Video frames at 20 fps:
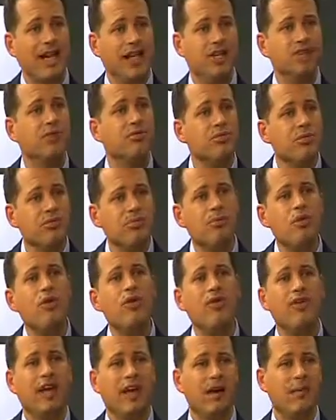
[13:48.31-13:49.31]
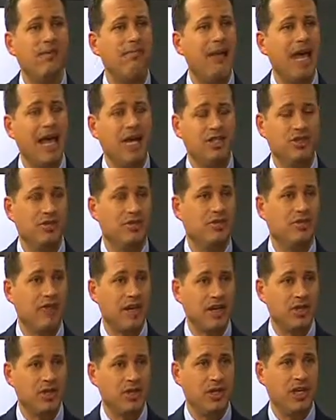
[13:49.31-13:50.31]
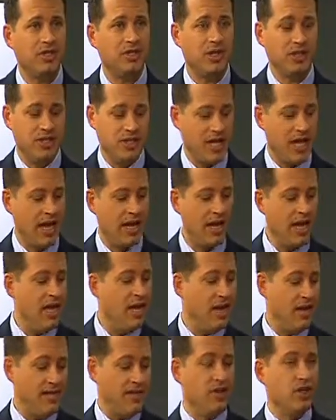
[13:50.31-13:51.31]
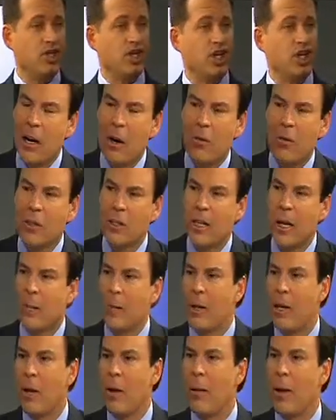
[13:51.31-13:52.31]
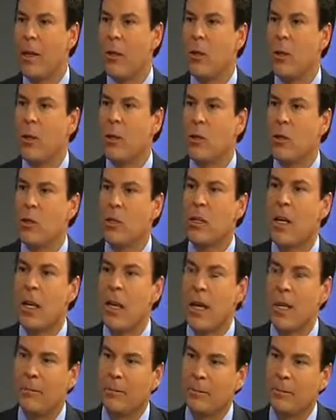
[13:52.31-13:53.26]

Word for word: You're removing a major infection, as I said. And that's an overstatement at all, by the way, when you say that.